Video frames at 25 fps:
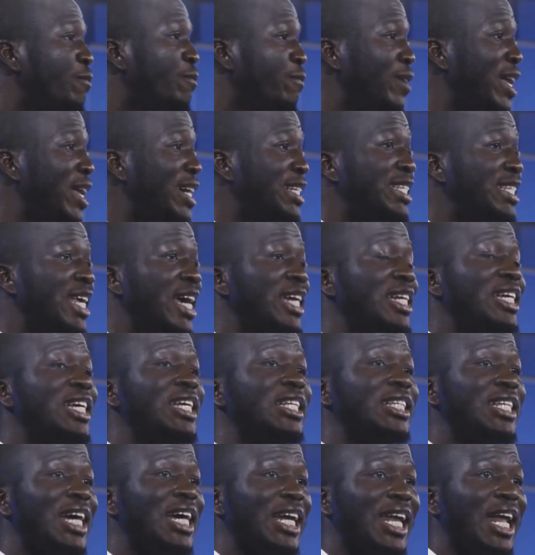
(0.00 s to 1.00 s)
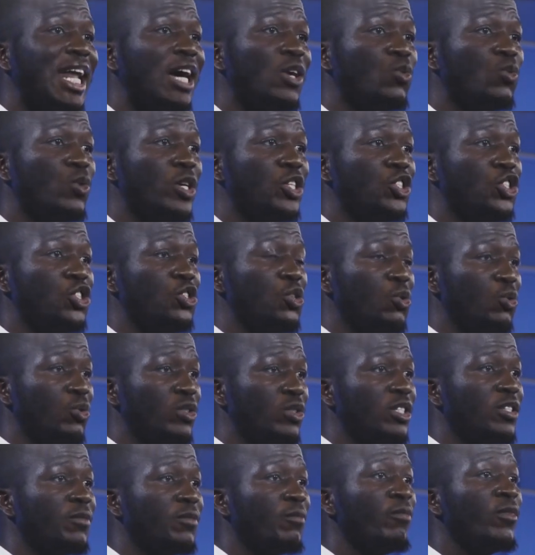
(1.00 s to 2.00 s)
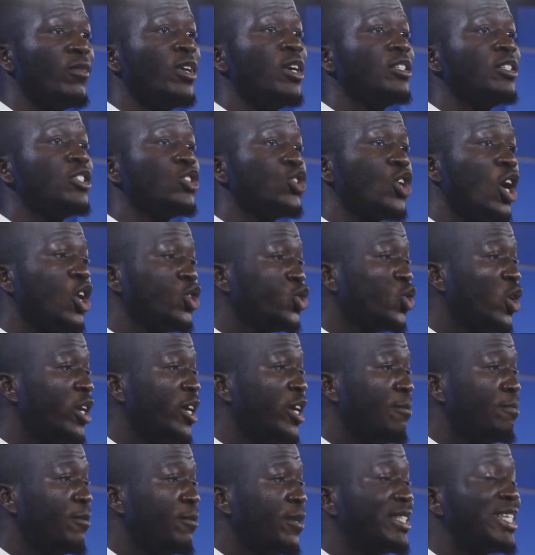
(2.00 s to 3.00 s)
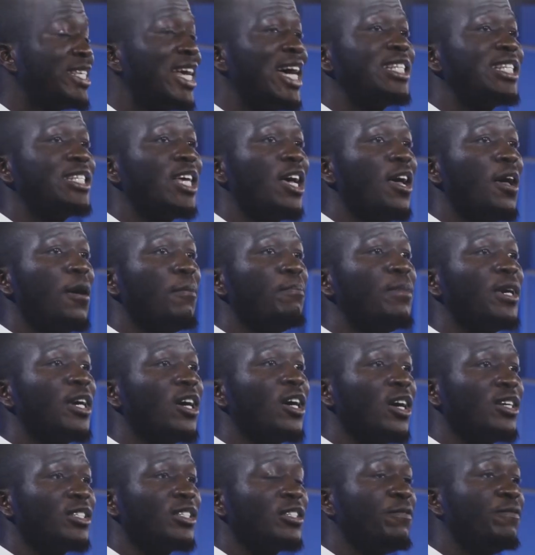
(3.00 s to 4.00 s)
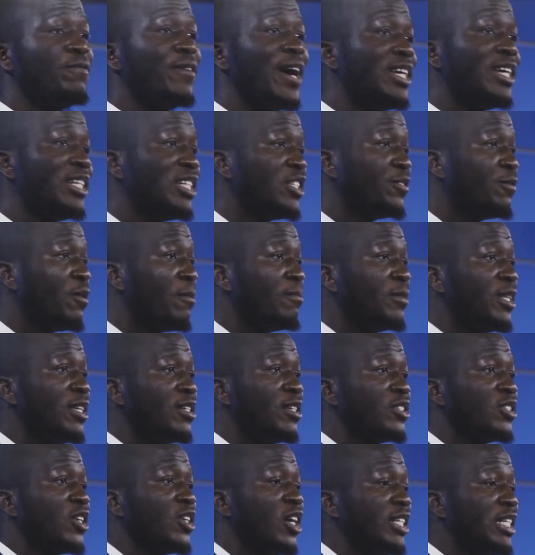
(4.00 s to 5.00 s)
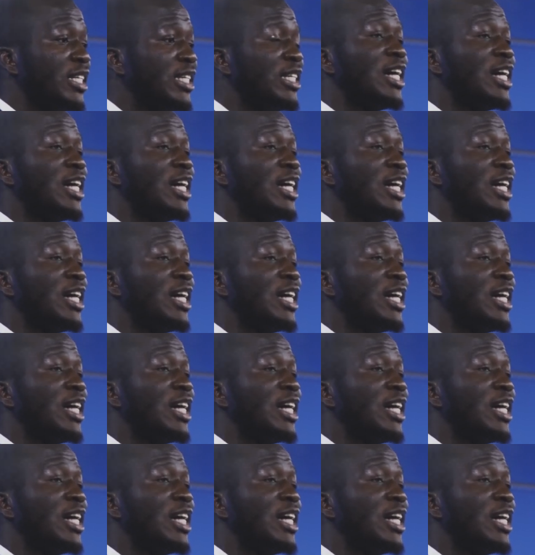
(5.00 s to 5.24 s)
reflected in their language use. It is also important because the findings from this study